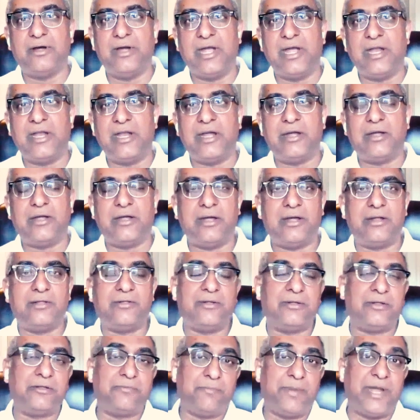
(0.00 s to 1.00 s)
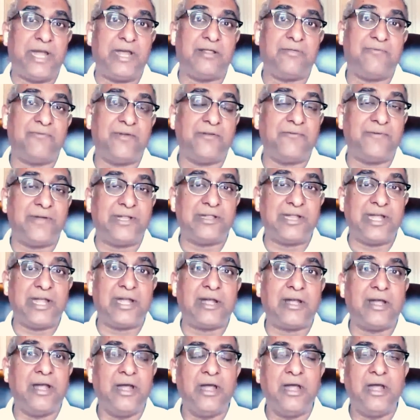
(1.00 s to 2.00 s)
area, the space, which we
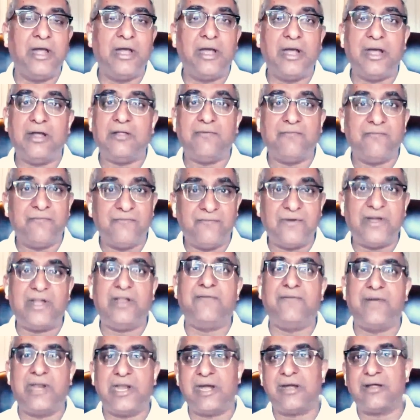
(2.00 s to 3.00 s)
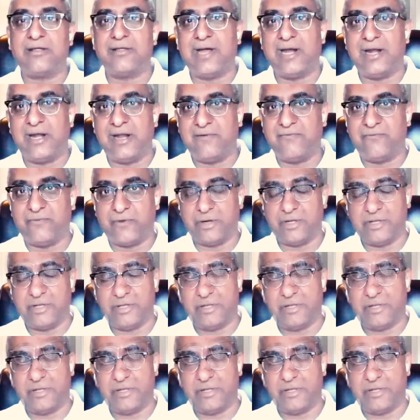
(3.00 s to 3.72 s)
think is very, very exciting for us.